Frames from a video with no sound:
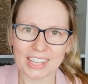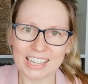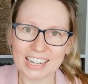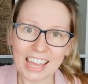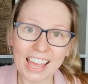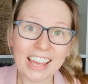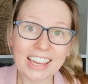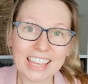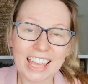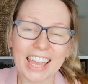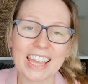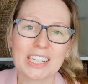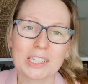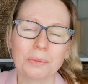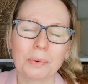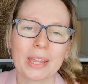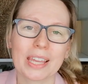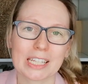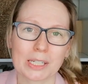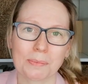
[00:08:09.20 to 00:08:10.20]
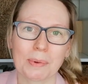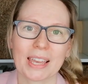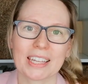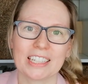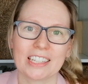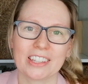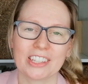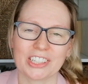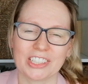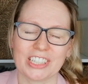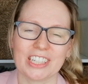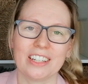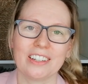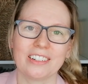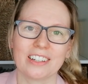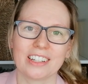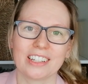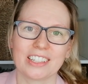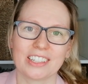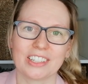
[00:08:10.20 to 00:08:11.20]
in our case, we expected the
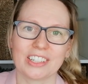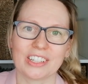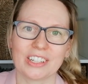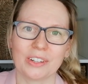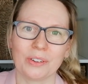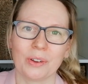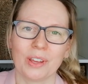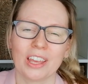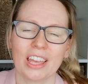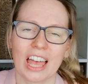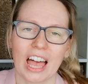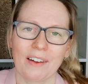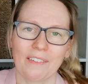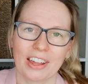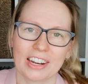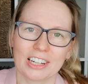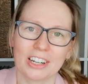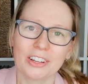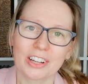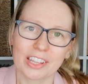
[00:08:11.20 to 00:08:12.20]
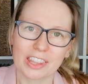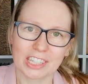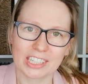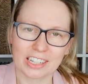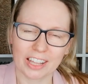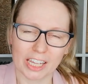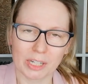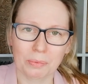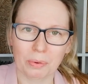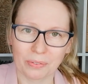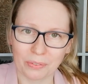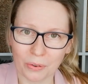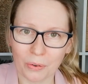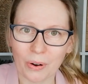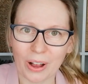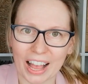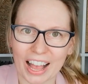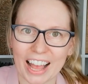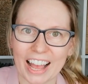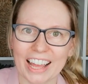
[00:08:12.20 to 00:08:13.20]
students to have had a look at the slides
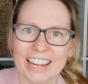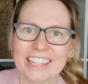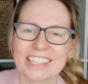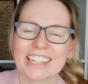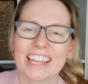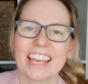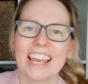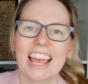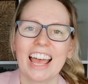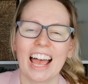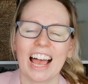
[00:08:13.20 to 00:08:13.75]
beforehand